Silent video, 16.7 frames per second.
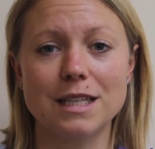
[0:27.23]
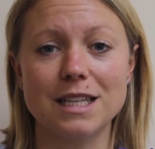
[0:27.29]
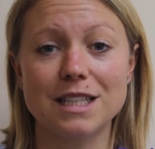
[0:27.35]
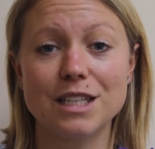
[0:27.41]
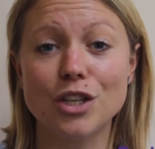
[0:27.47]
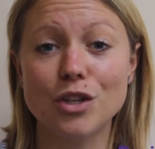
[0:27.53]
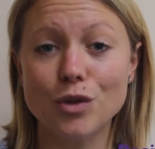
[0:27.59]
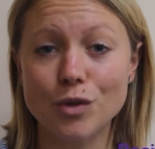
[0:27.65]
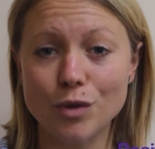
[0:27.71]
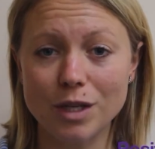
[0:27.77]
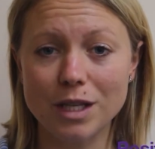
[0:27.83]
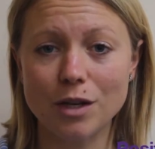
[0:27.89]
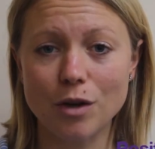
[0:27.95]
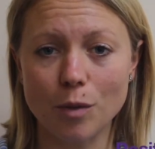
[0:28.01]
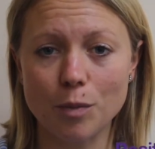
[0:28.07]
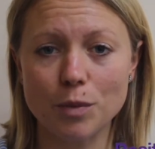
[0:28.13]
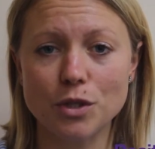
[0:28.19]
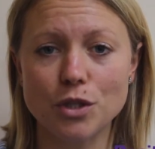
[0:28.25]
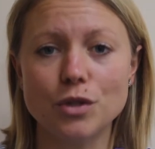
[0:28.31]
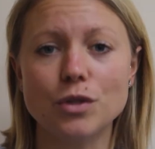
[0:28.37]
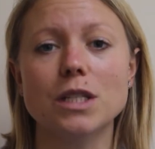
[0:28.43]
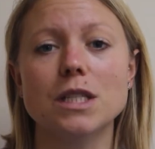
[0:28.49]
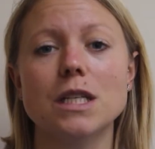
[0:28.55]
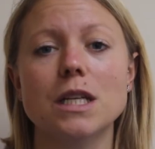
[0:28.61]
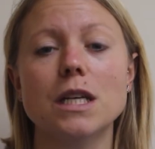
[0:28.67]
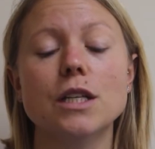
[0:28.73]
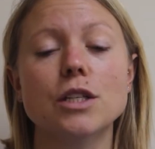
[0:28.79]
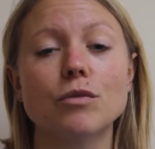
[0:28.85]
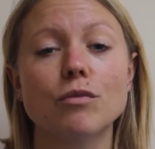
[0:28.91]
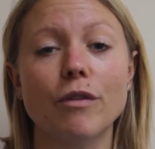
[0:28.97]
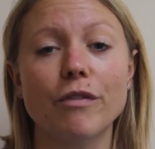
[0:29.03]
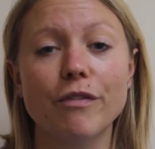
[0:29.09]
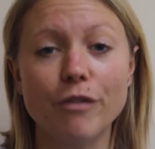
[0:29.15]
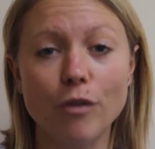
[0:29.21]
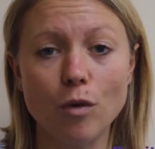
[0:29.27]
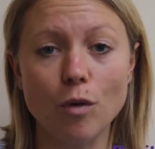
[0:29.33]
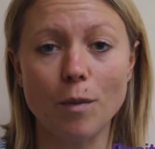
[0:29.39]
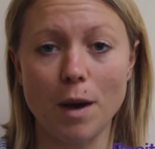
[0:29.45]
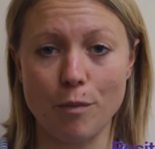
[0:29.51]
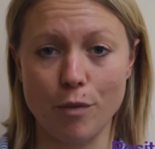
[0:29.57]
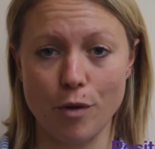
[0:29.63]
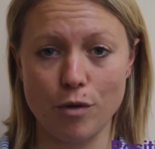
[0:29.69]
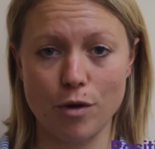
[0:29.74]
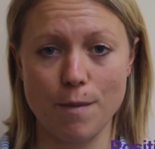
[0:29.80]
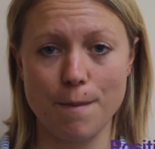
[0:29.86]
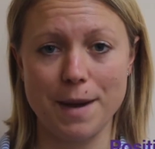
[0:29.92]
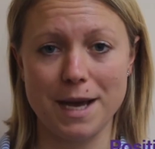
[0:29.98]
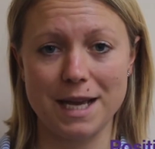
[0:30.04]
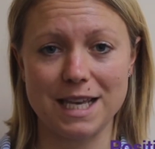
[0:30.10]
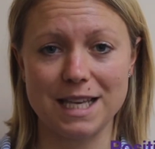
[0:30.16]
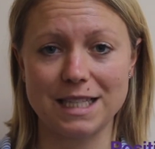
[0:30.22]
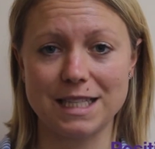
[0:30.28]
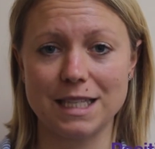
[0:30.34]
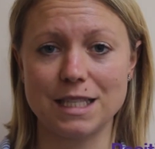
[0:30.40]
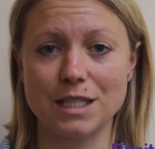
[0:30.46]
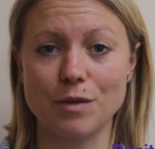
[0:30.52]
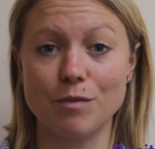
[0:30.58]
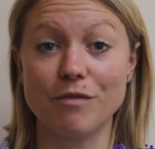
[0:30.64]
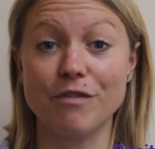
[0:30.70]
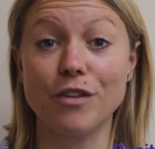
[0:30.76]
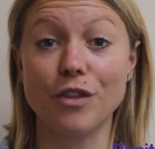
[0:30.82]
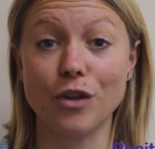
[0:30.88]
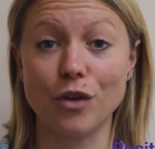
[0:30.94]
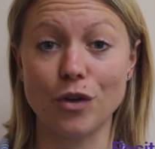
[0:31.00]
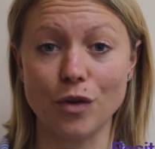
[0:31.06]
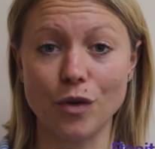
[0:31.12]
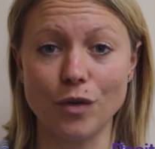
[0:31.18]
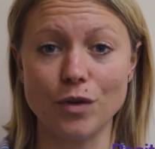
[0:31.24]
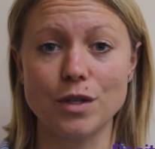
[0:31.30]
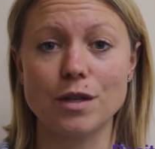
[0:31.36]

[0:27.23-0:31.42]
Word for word: it's a unique opportunity to reform our broken banking system for the good.